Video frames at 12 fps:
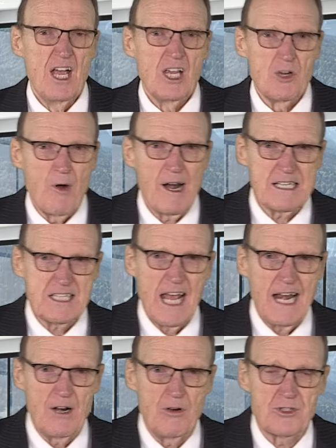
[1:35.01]
You want a
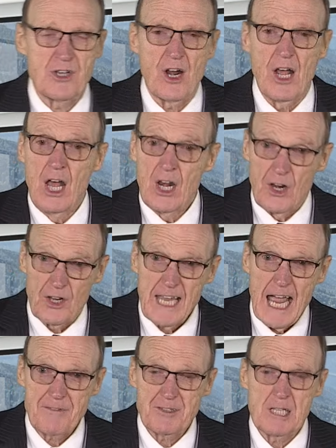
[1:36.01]
tenant who's going to look
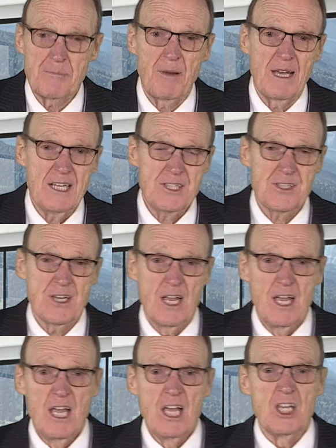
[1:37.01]
after the place,
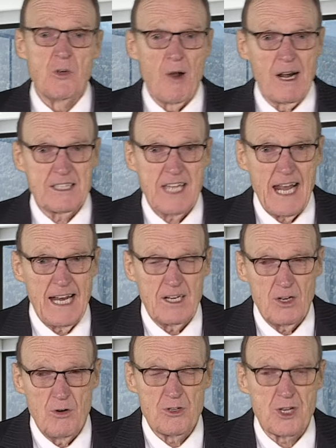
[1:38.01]
you want a tenant
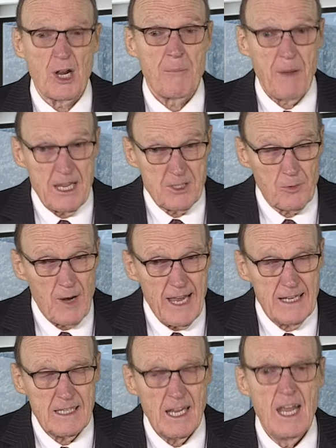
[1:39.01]
who's going to pay the rent,